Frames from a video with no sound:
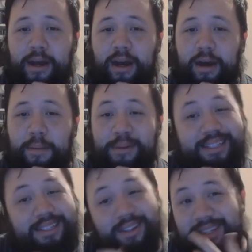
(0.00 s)
Um, but
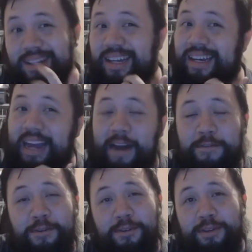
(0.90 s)
it looks like
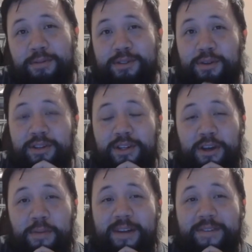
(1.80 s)
after the result of the
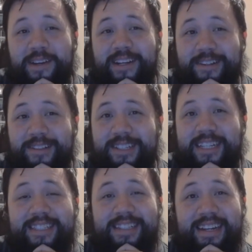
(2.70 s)
co-main event, it looks like
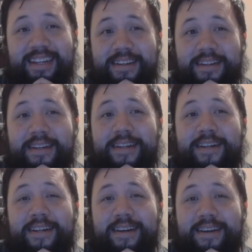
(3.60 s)
he's staying.
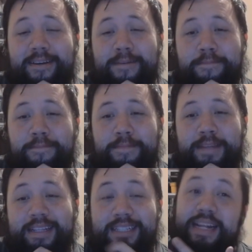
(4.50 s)
Um,
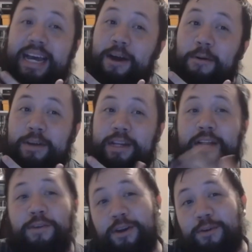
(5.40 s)
at least now, you
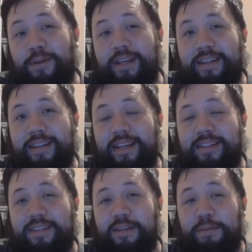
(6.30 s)
never know what
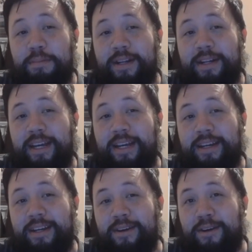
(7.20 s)
things could be Monday
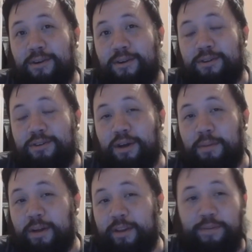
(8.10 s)
or a
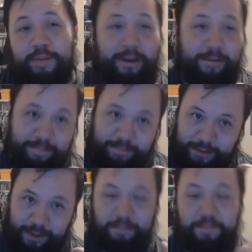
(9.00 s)
month from now. So,